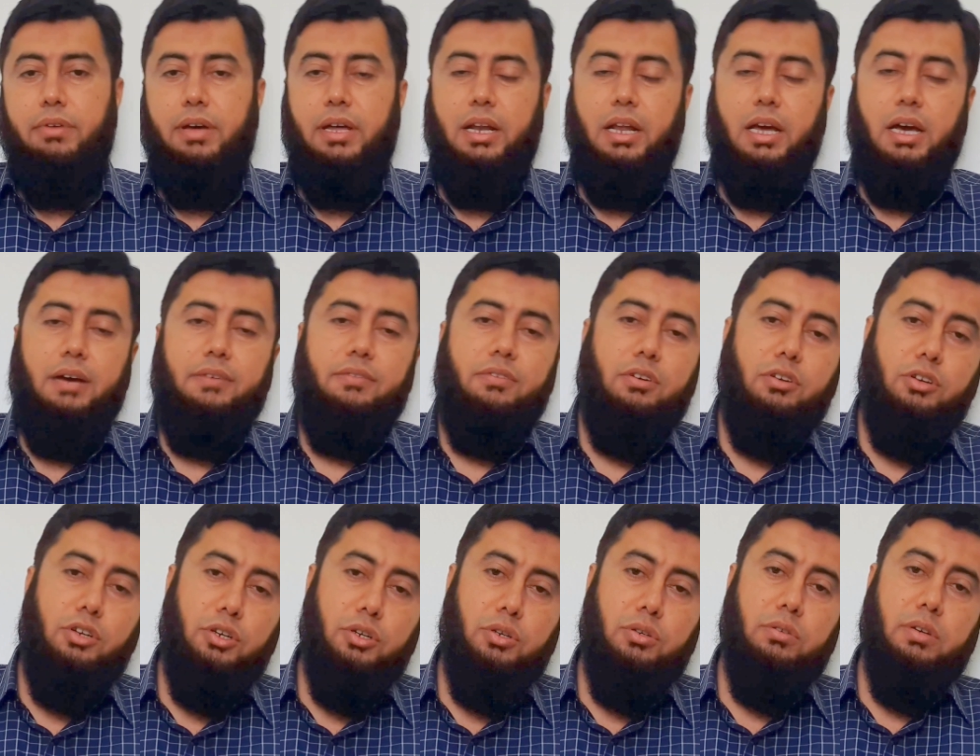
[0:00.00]

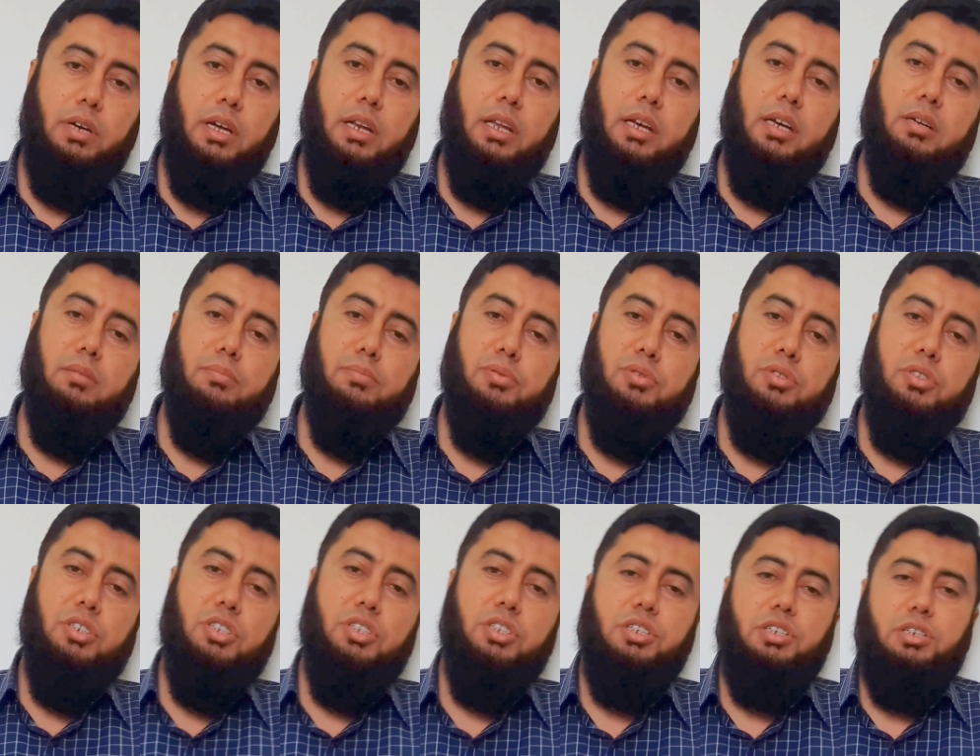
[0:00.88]
Whenever you do any
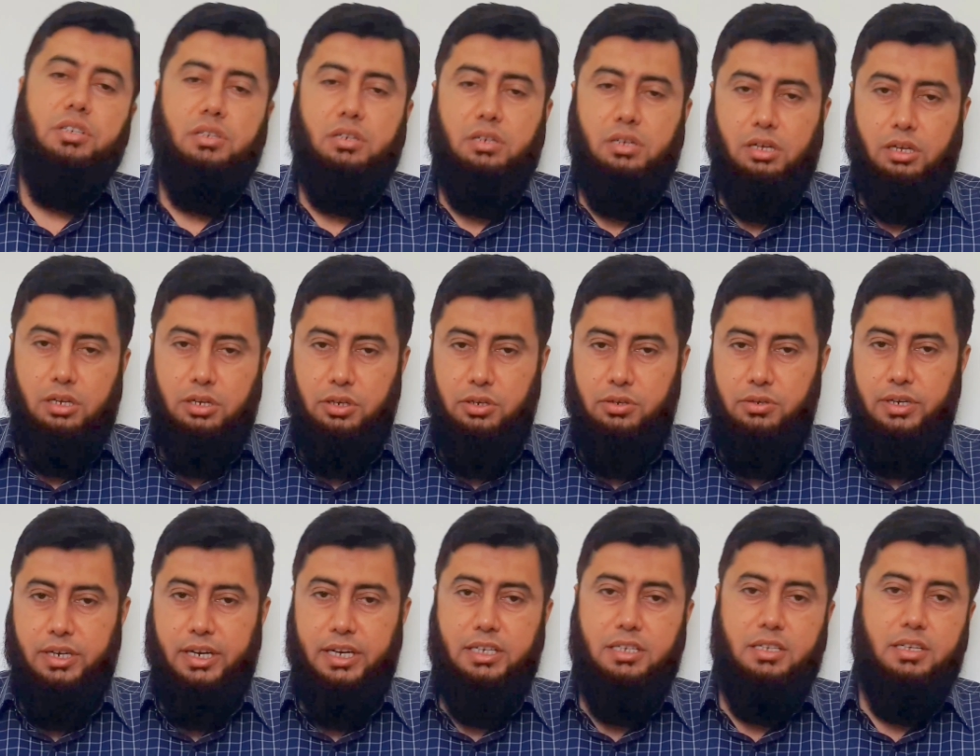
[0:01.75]
composition or
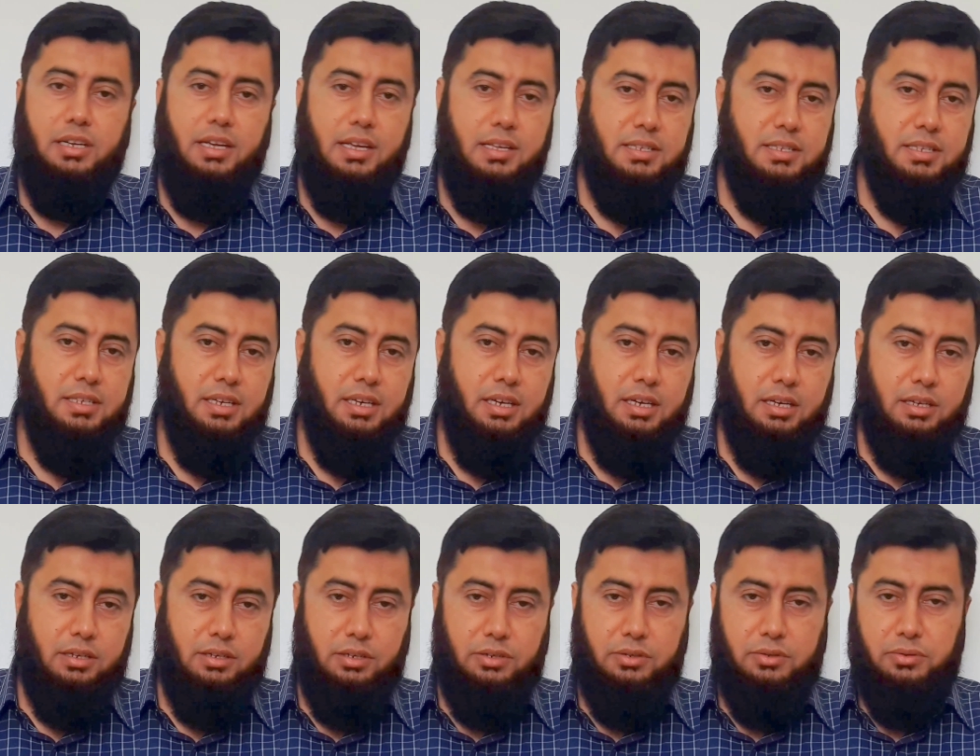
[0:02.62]
you write an
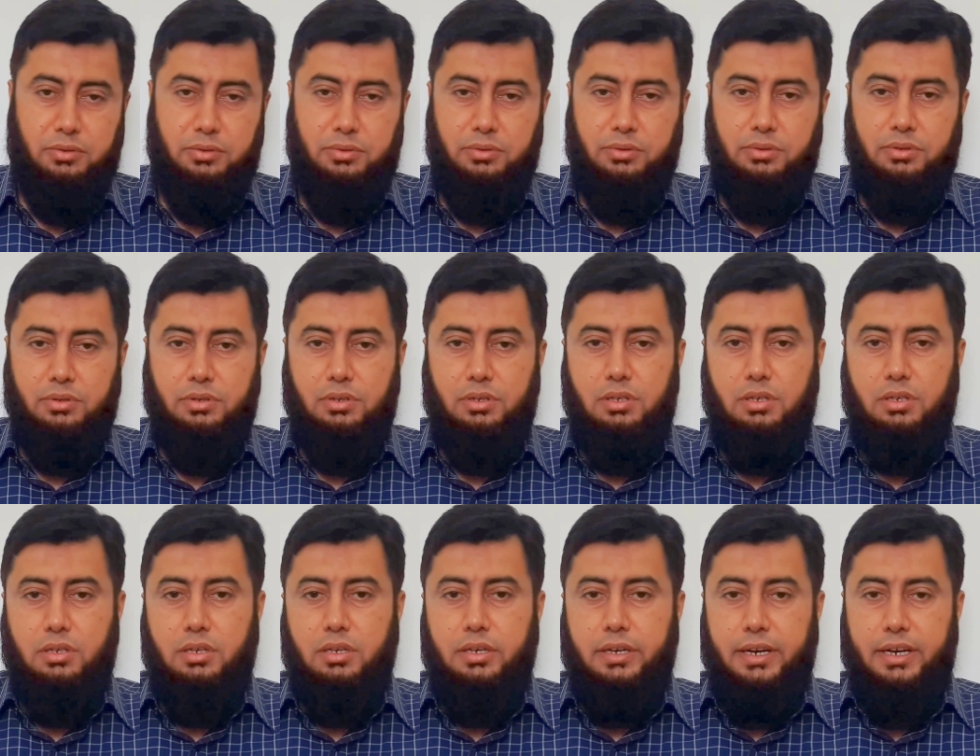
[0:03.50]
essay or you
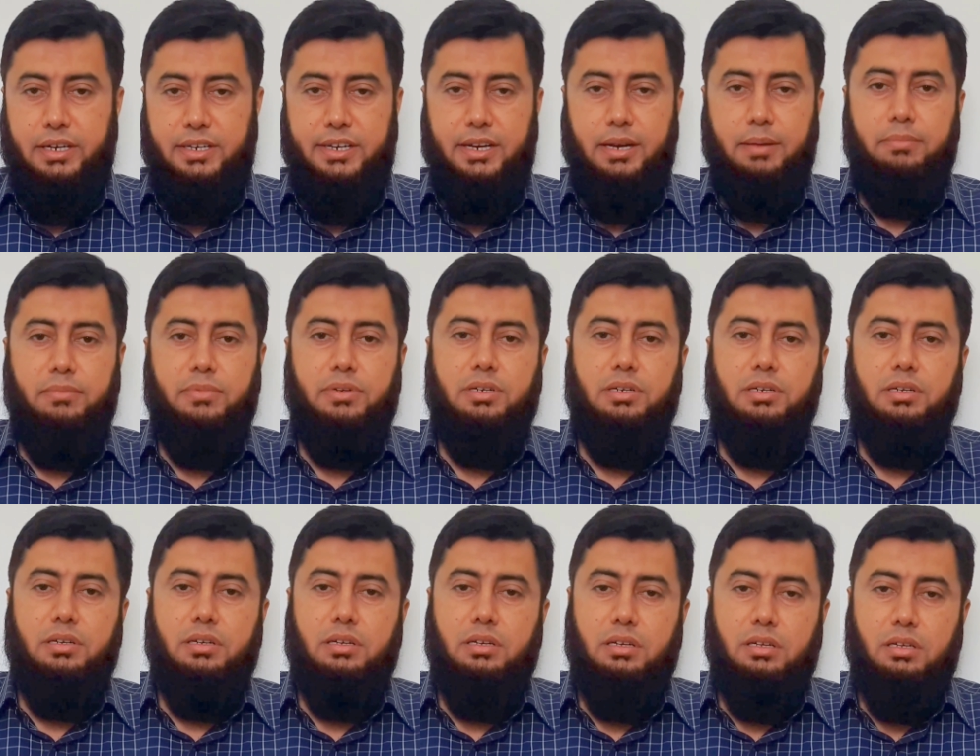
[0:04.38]
attempt
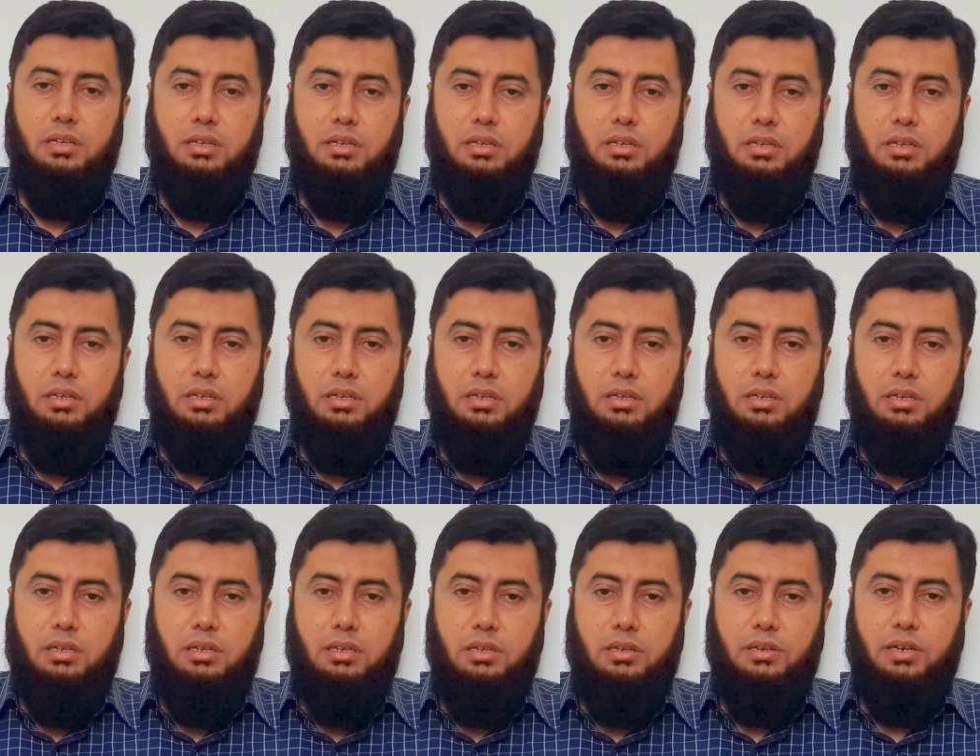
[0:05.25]

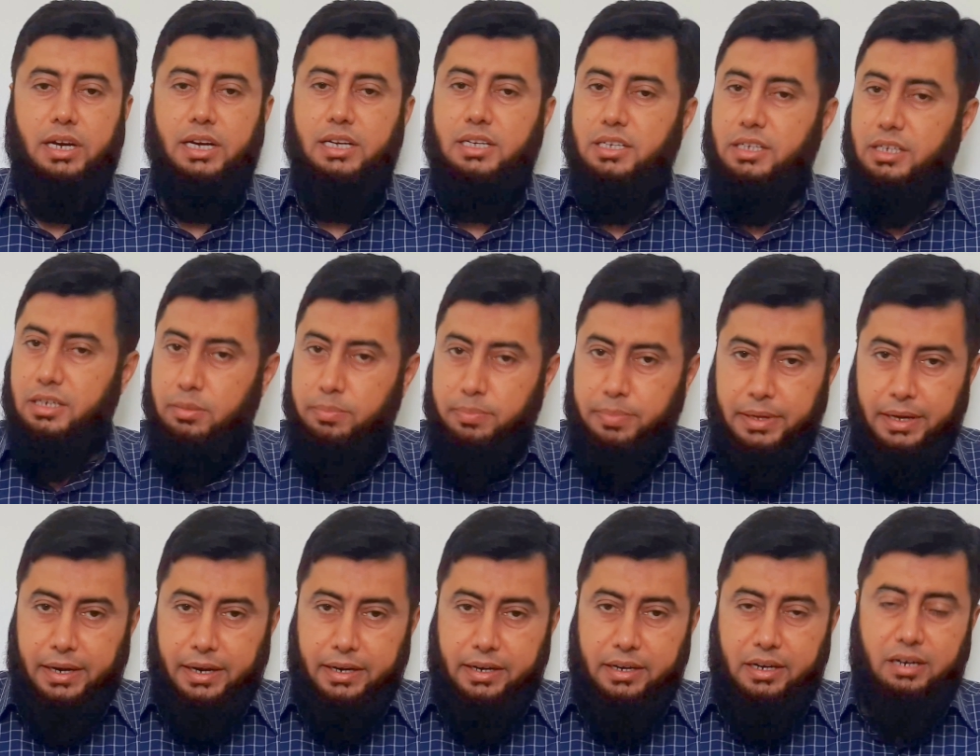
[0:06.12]
writing a
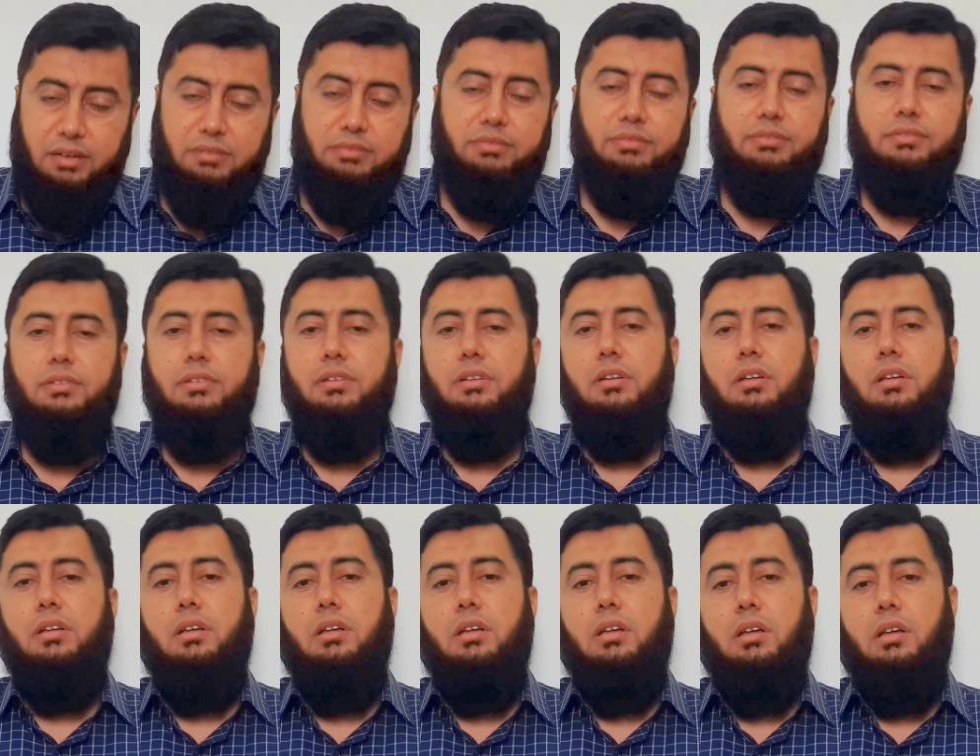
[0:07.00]
paragraph,
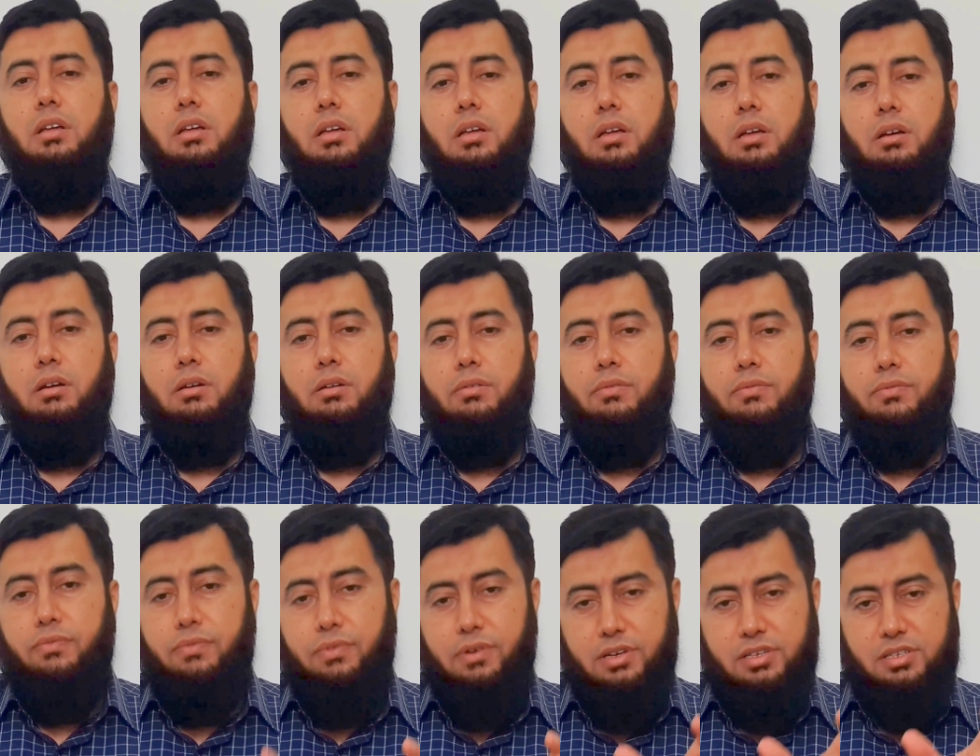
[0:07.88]

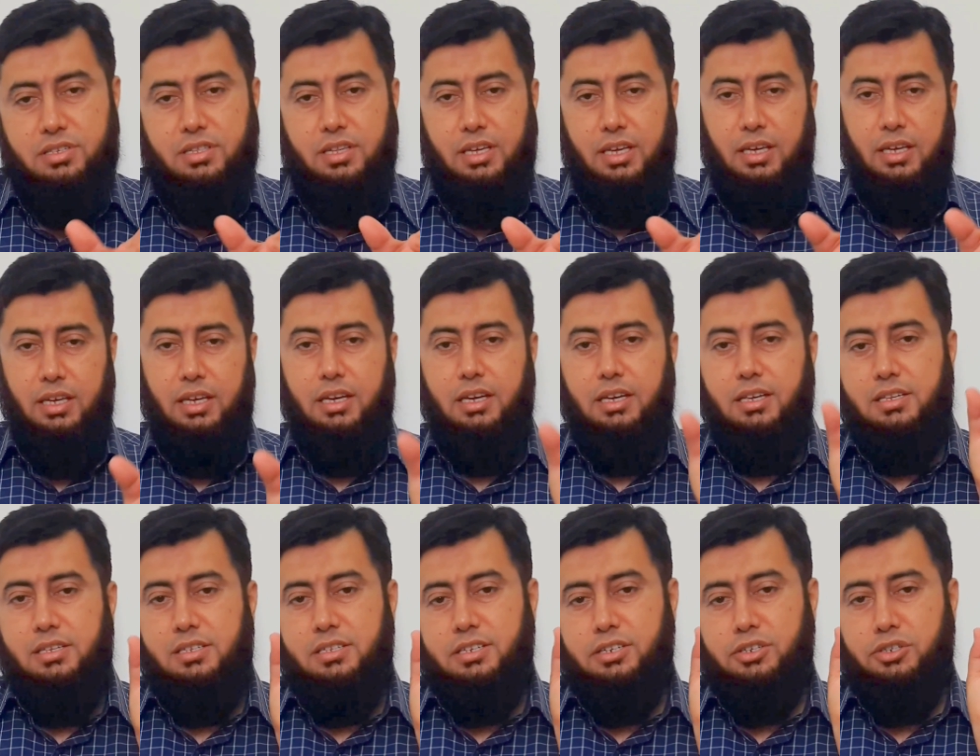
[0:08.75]
first thing
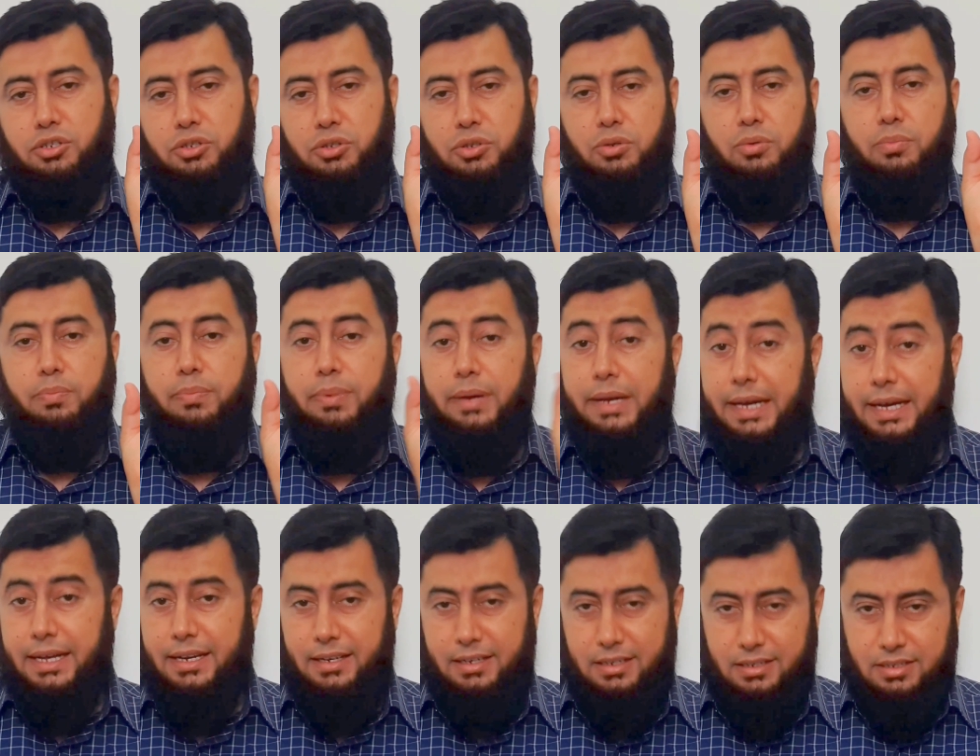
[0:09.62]
is that you
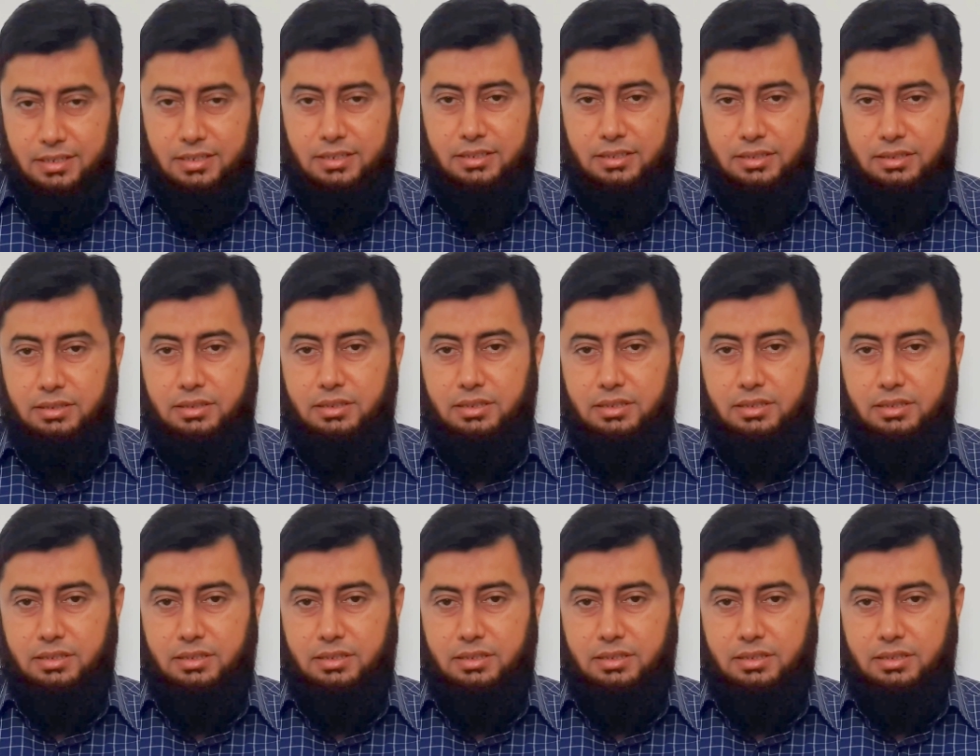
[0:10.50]
plan it.